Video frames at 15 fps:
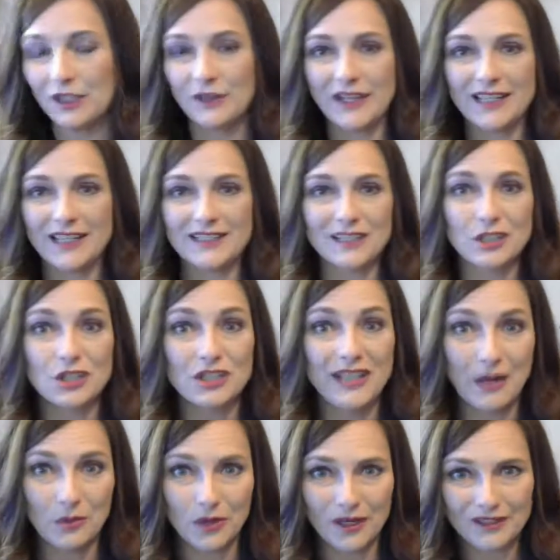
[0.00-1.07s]
like Dish
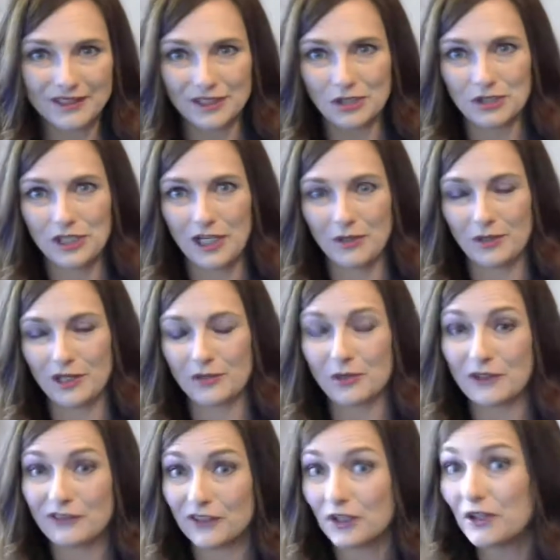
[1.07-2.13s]
Network,
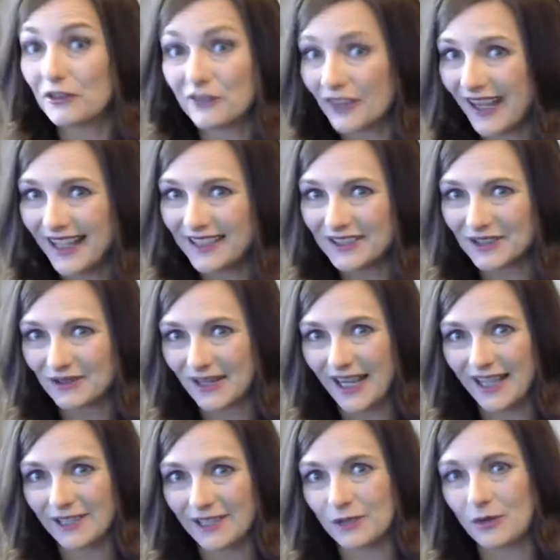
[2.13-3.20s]
refer a friend,
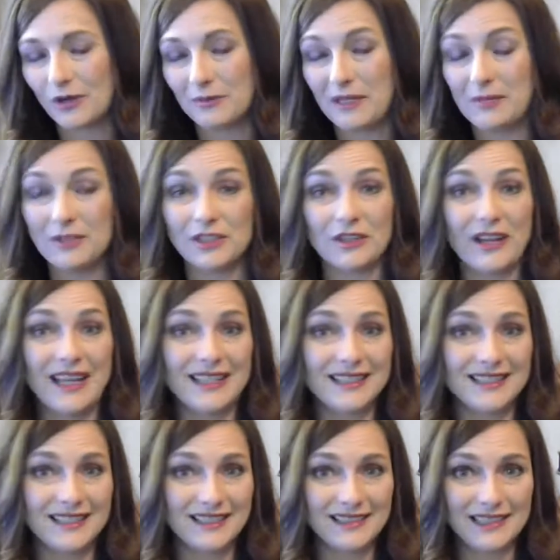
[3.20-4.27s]
right? Or maybe your
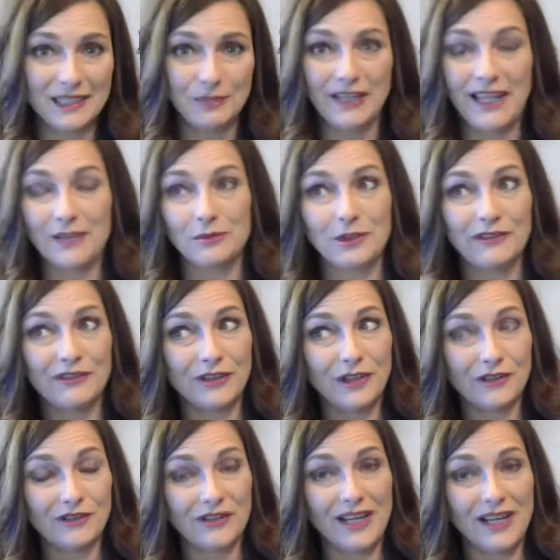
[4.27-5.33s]
AT&T plan,
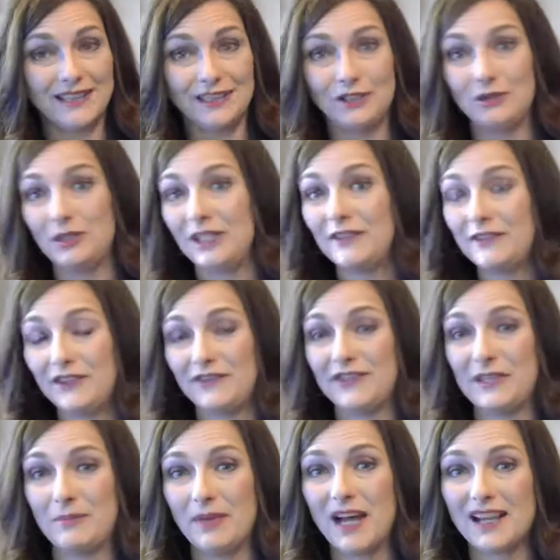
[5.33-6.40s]
refer a friend and you get
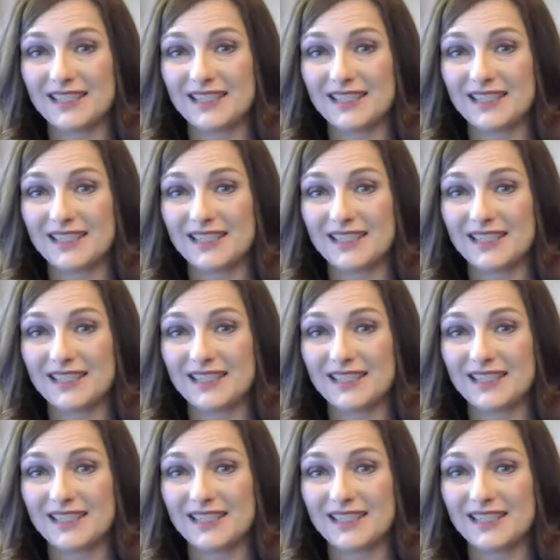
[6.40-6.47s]
$50.